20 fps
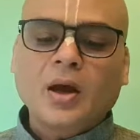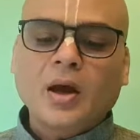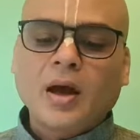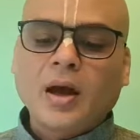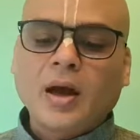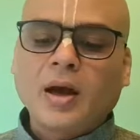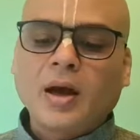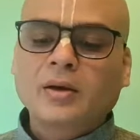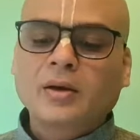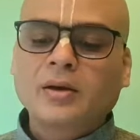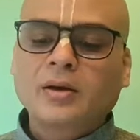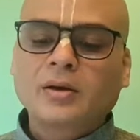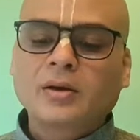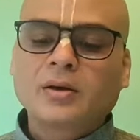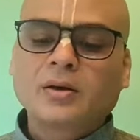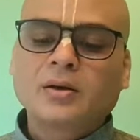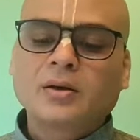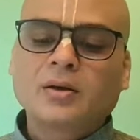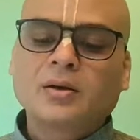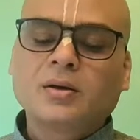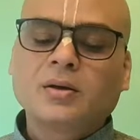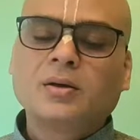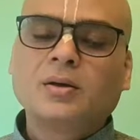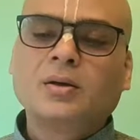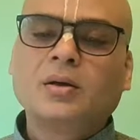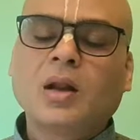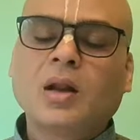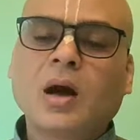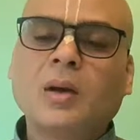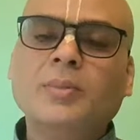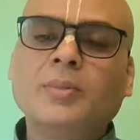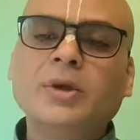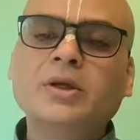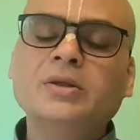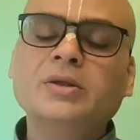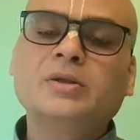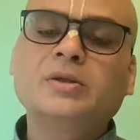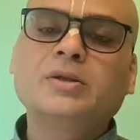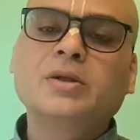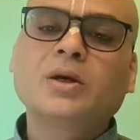And
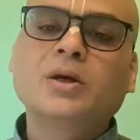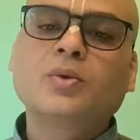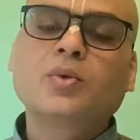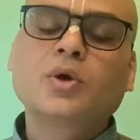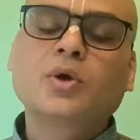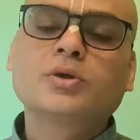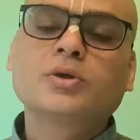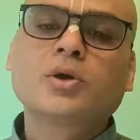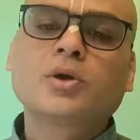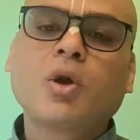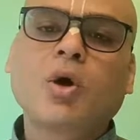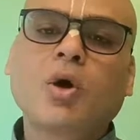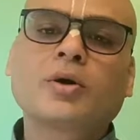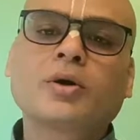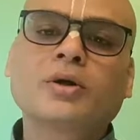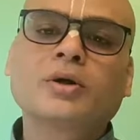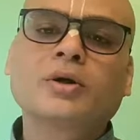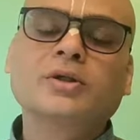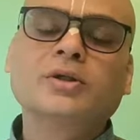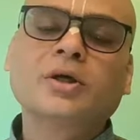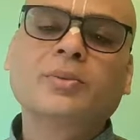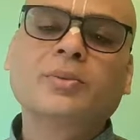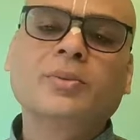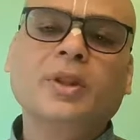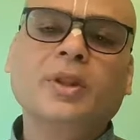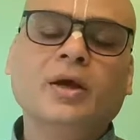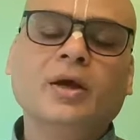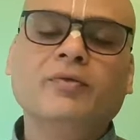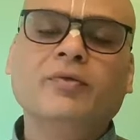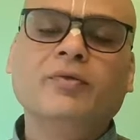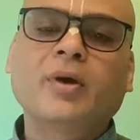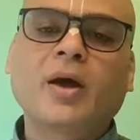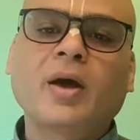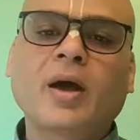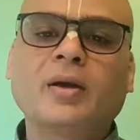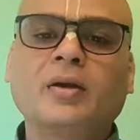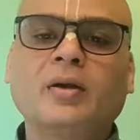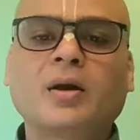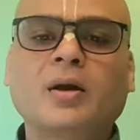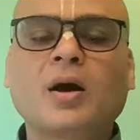Nabhi's son was Lord Rishabdev,
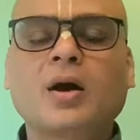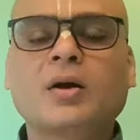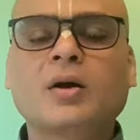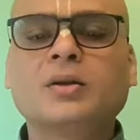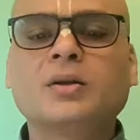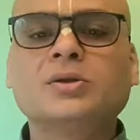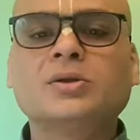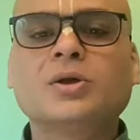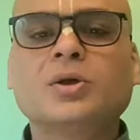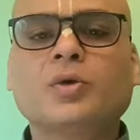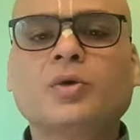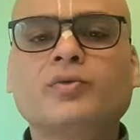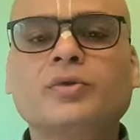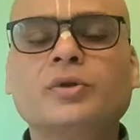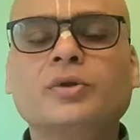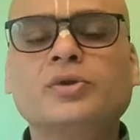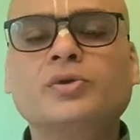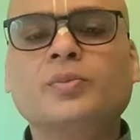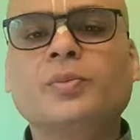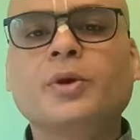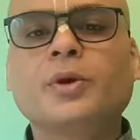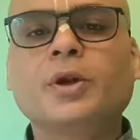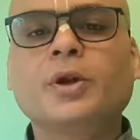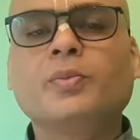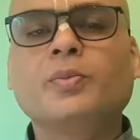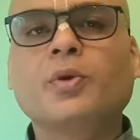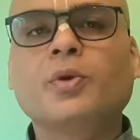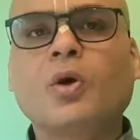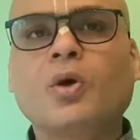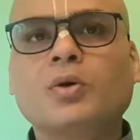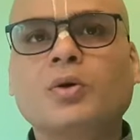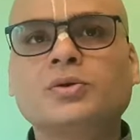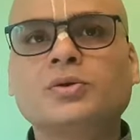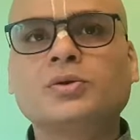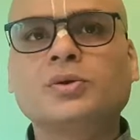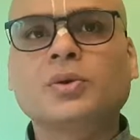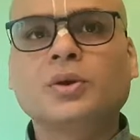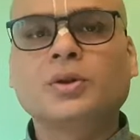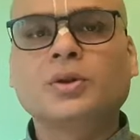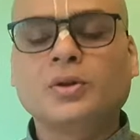an incarnation of the Supreme Lord.
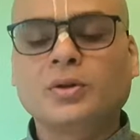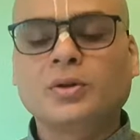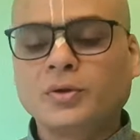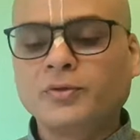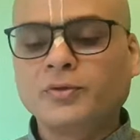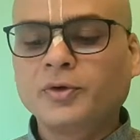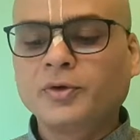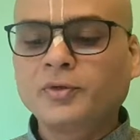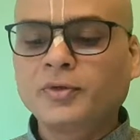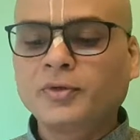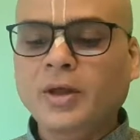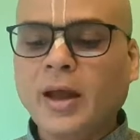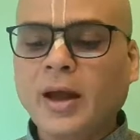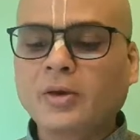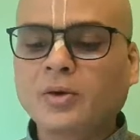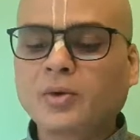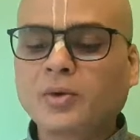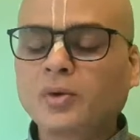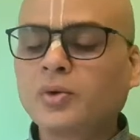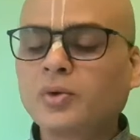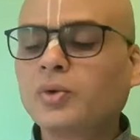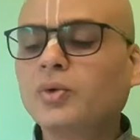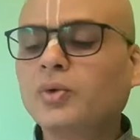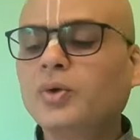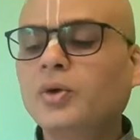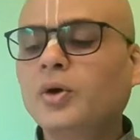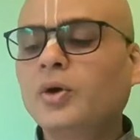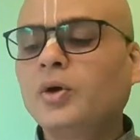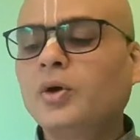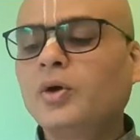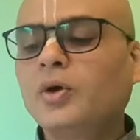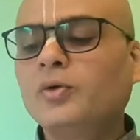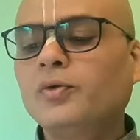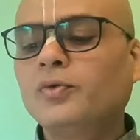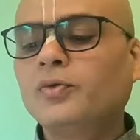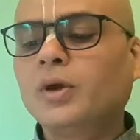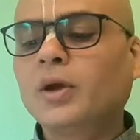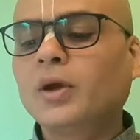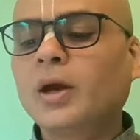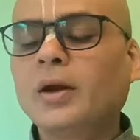So in the 5th canto,
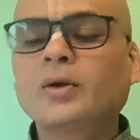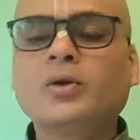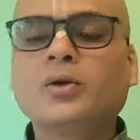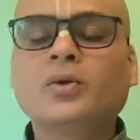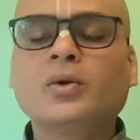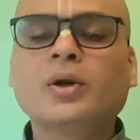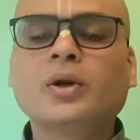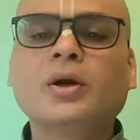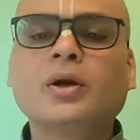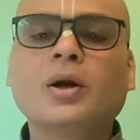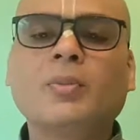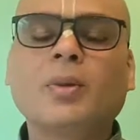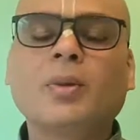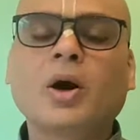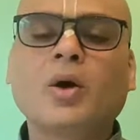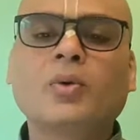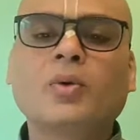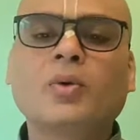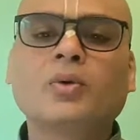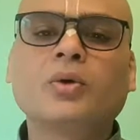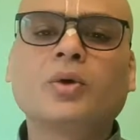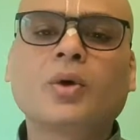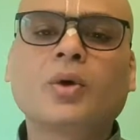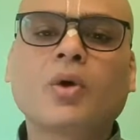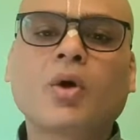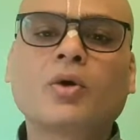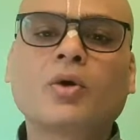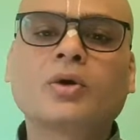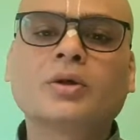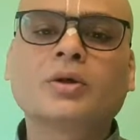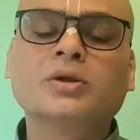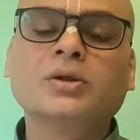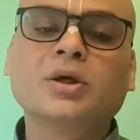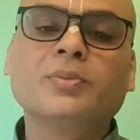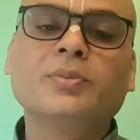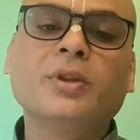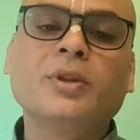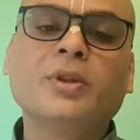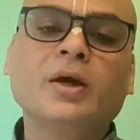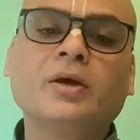we get to read about Lord
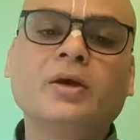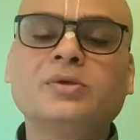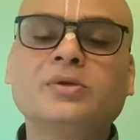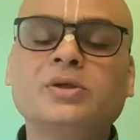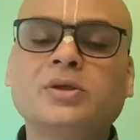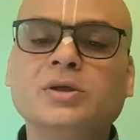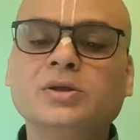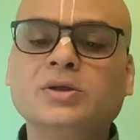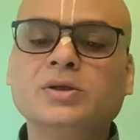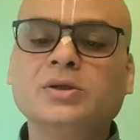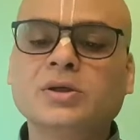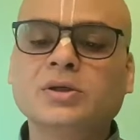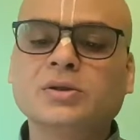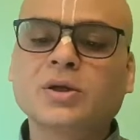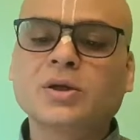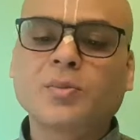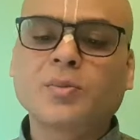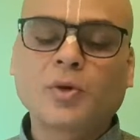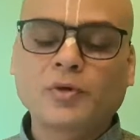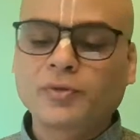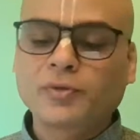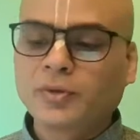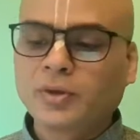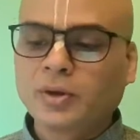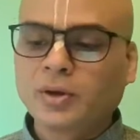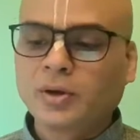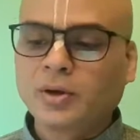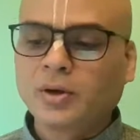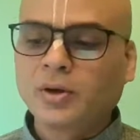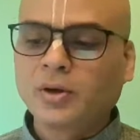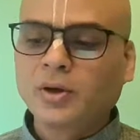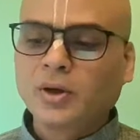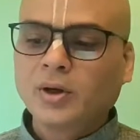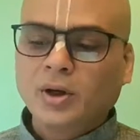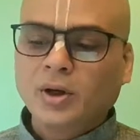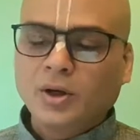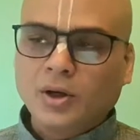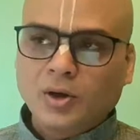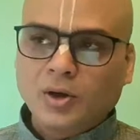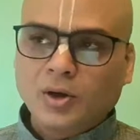Rishabdev's teaching. Some of the
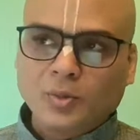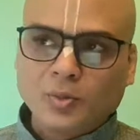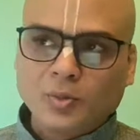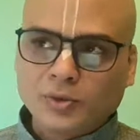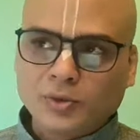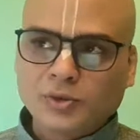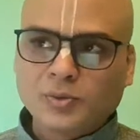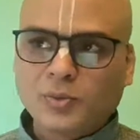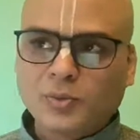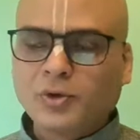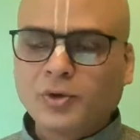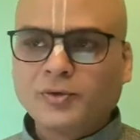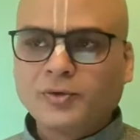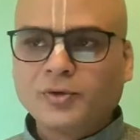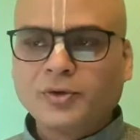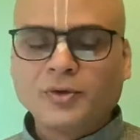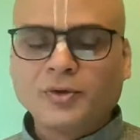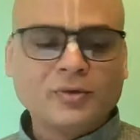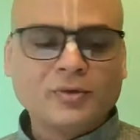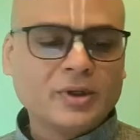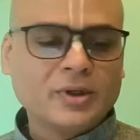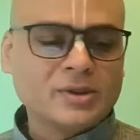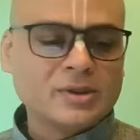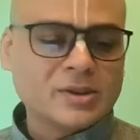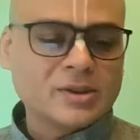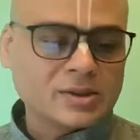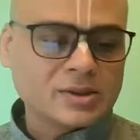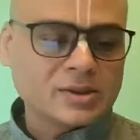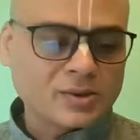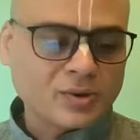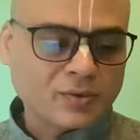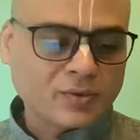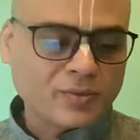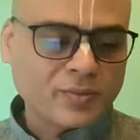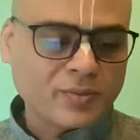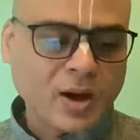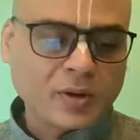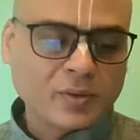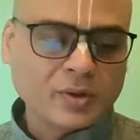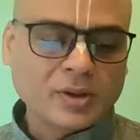most beautiful verses of
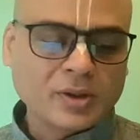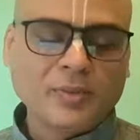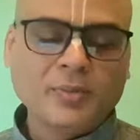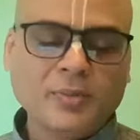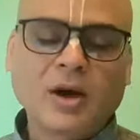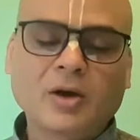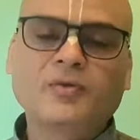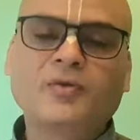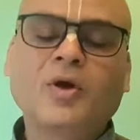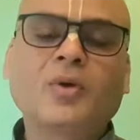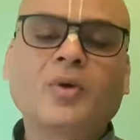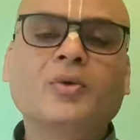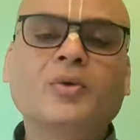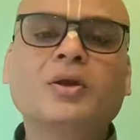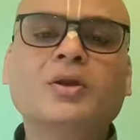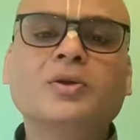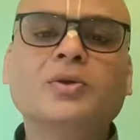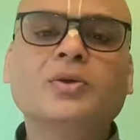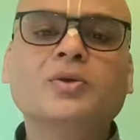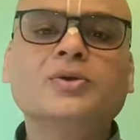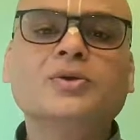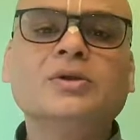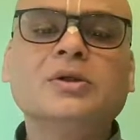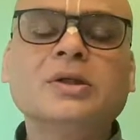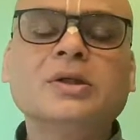Bhagavatam are found in those